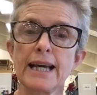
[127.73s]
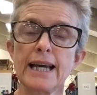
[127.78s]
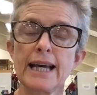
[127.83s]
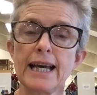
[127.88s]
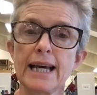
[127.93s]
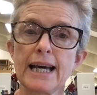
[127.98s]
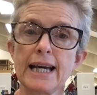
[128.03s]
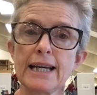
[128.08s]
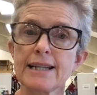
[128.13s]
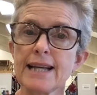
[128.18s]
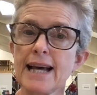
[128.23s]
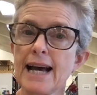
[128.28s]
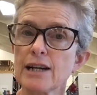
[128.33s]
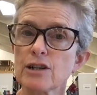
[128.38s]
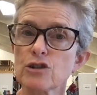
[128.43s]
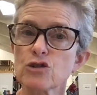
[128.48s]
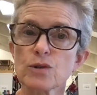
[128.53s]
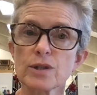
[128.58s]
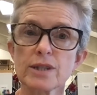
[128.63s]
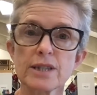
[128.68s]
And
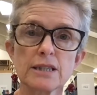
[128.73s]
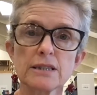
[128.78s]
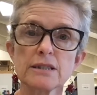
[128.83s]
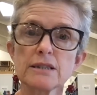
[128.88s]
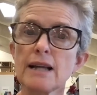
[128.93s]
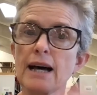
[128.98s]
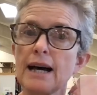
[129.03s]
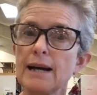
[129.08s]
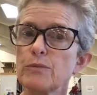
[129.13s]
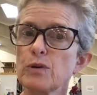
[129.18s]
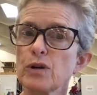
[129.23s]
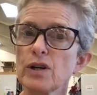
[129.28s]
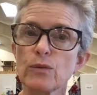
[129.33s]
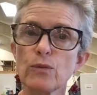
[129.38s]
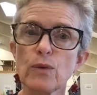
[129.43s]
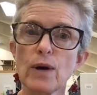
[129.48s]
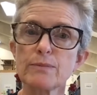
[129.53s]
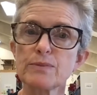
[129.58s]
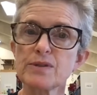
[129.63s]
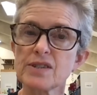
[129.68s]
actually, the library
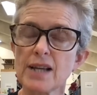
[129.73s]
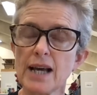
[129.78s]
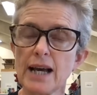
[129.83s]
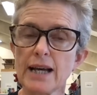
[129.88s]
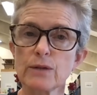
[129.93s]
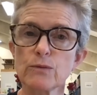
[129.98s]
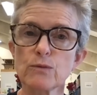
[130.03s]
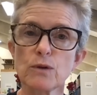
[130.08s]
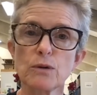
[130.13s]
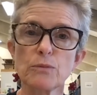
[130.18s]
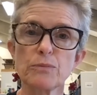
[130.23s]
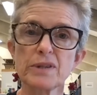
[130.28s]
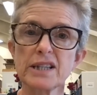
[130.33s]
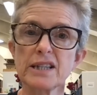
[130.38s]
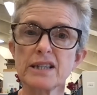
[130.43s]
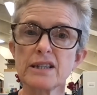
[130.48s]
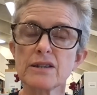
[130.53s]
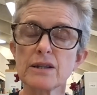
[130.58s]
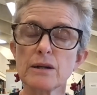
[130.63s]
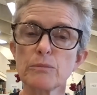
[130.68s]
website will
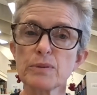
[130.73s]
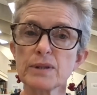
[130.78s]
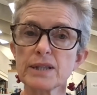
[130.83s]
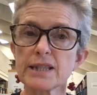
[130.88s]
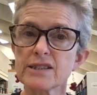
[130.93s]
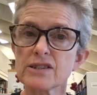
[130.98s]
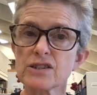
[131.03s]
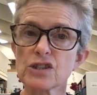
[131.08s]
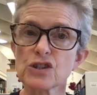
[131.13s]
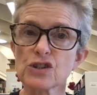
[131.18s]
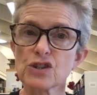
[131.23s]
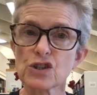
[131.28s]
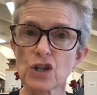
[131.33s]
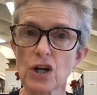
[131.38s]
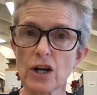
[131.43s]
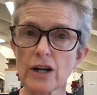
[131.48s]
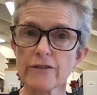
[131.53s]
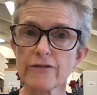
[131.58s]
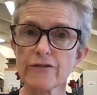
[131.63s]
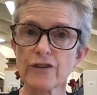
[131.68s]
be the place to
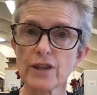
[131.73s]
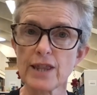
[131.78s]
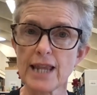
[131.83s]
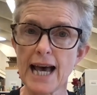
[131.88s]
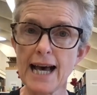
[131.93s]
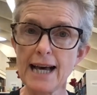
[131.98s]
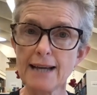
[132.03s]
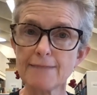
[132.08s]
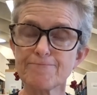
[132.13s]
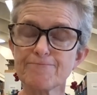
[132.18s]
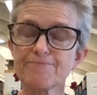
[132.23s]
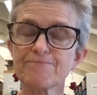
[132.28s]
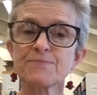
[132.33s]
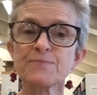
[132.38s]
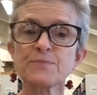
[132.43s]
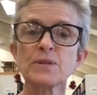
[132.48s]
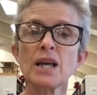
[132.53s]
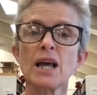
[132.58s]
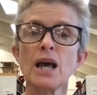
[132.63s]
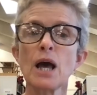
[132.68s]
start for that.
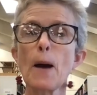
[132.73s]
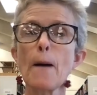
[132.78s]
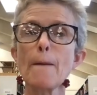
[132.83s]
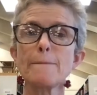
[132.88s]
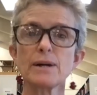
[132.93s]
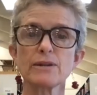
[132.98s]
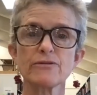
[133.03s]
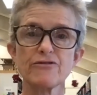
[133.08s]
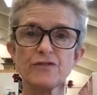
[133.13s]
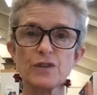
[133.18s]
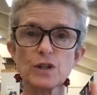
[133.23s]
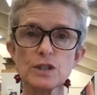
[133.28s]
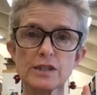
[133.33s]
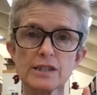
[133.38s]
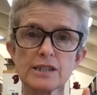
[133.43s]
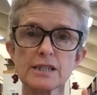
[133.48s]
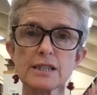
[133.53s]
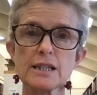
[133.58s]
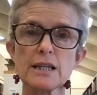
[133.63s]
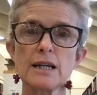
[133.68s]
But
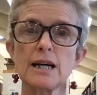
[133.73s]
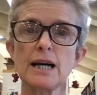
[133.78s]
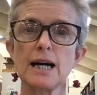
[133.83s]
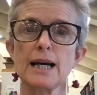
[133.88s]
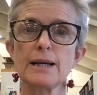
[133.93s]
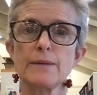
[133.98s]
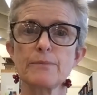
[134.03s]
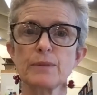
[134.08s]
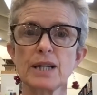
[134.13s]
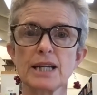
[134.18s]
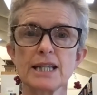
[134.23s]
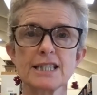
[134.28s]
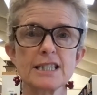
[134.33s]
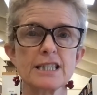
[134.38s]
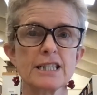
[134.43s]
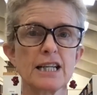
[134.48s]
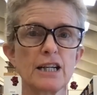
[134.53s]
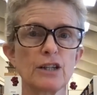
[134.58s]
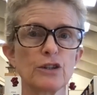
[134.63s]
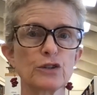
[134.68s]
first, I am going to
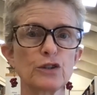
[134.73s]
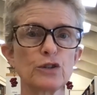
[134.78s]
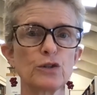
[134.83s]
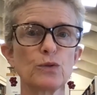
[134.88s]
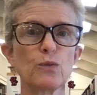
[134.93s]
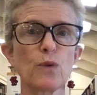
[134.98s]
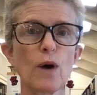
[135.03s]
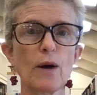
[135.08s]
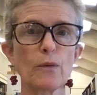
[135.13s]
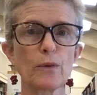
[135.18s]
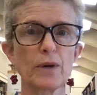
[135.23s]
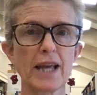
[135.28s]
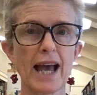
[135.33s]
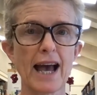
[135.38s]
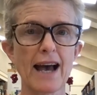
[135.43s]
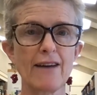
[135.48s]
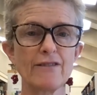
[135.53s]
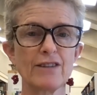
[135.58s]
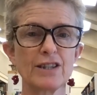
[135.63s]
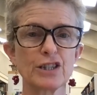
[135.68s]
tell you what we
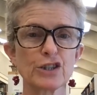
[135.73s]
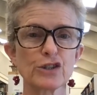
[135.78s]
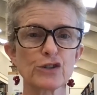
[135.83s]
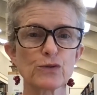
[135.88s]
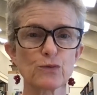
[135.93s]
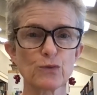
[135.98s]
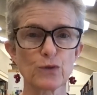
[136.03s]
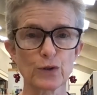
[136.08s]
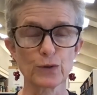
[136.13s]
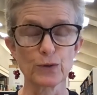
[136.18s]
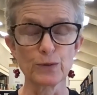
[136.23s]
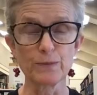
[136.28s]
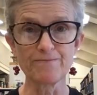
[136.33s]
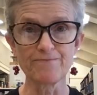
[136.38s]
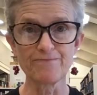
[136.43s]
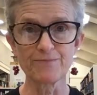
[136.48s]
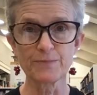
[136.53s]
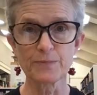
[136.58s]
have in this room.